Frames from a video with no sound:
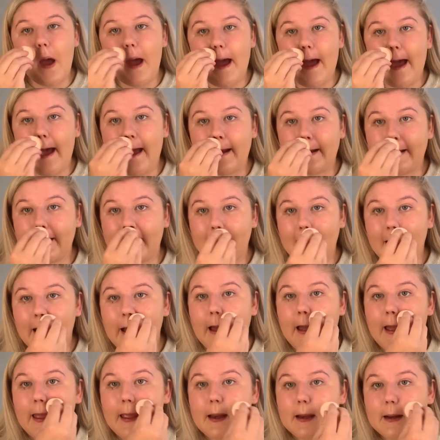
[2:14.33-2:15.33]
And
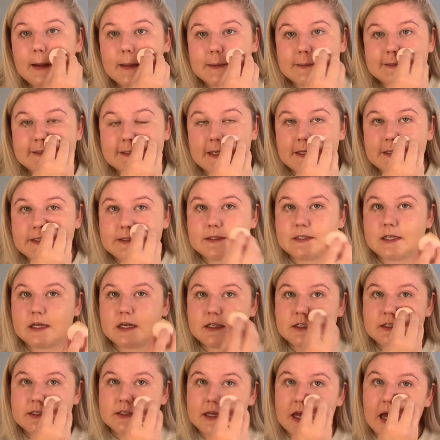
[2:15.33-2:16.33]
I just
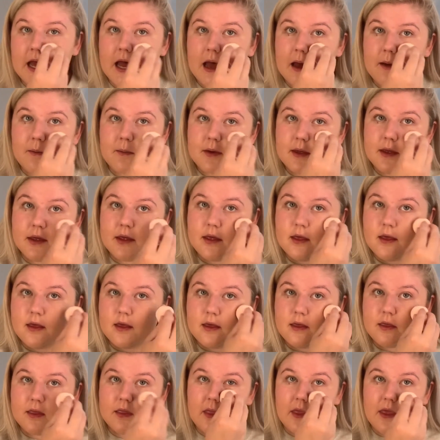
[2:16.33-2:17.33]
dab
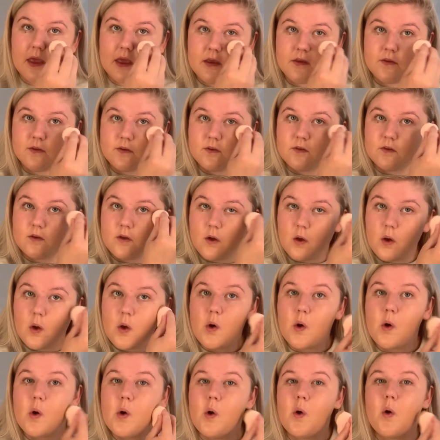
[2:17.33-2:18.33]
this
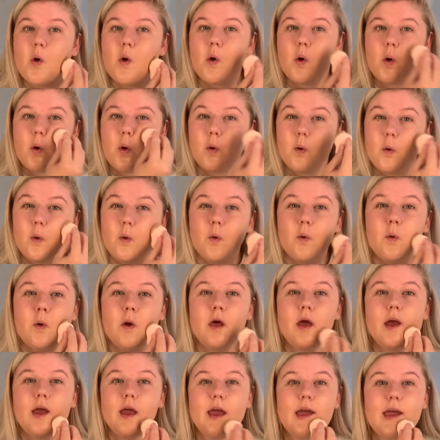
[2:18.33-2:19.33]
all
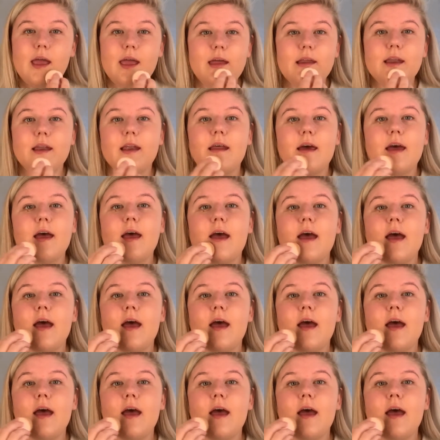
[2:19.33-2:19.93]
in.